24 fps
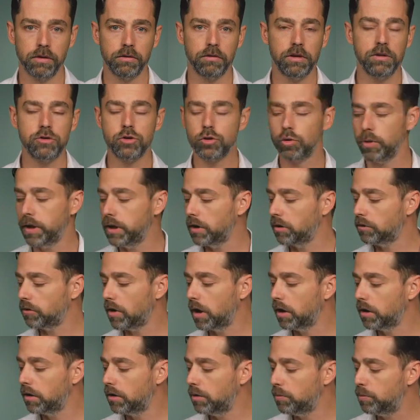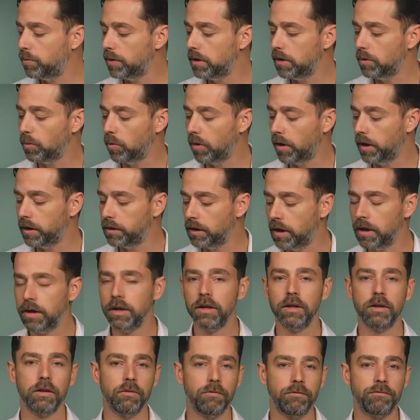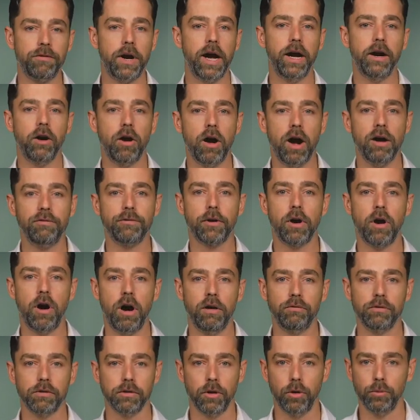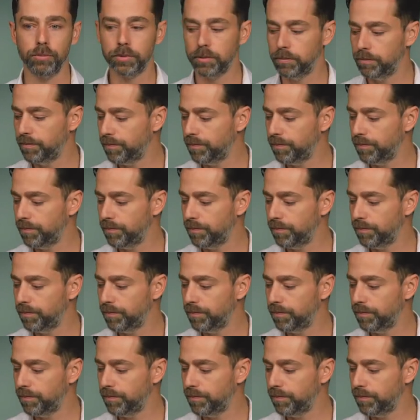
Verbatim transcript: These triggers are going to be what fire off our envelope.